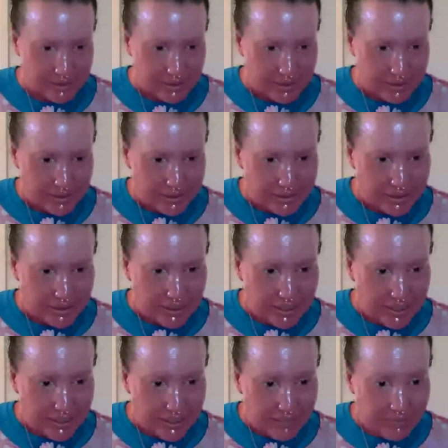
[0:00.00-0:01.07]
Did I get
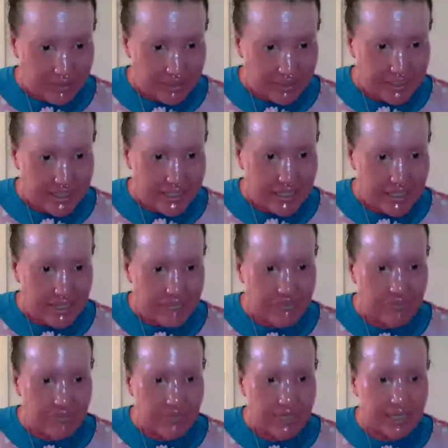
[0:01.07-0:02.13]
a release date for
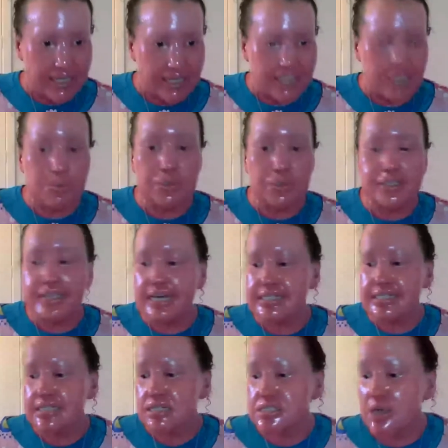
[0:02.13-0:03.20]
my latest book? Yes,
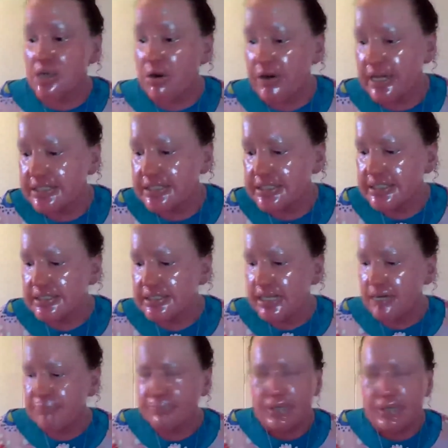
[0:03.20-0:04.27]
sorry, I didn't.
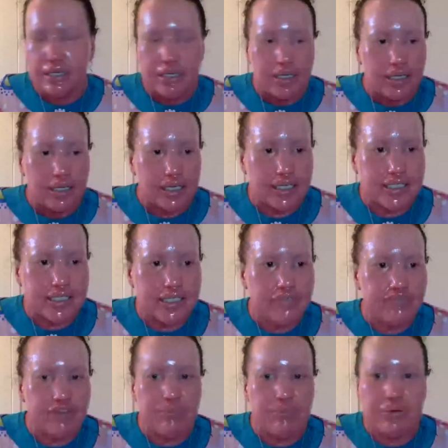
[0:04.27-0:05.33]
It's in
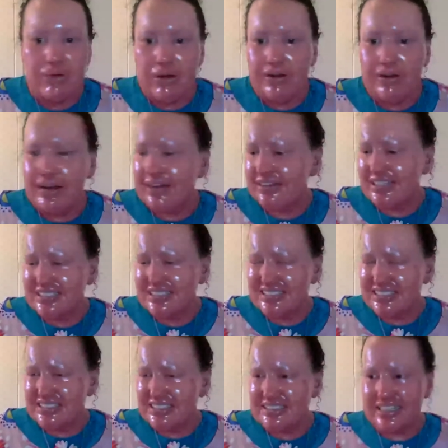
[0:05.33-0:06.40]
February. I think it's the
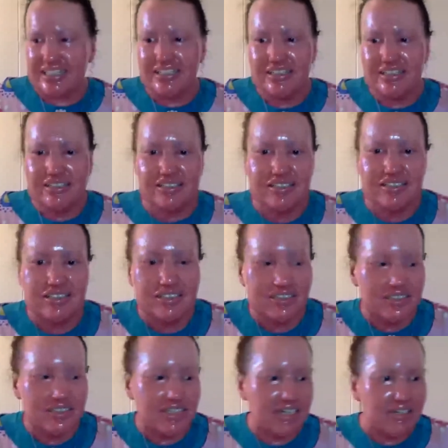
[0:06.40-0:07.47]
second
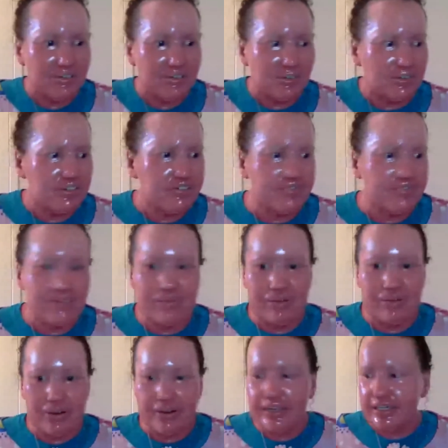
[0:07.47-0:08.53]
or third of
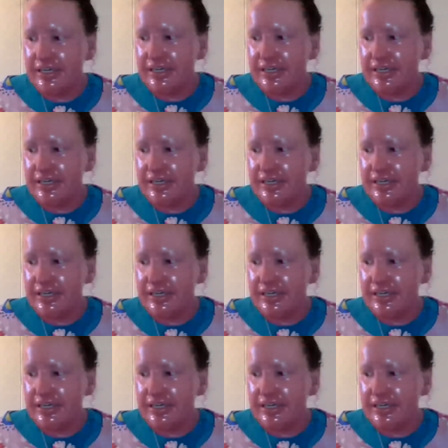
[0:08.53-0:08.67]
February. Yeah.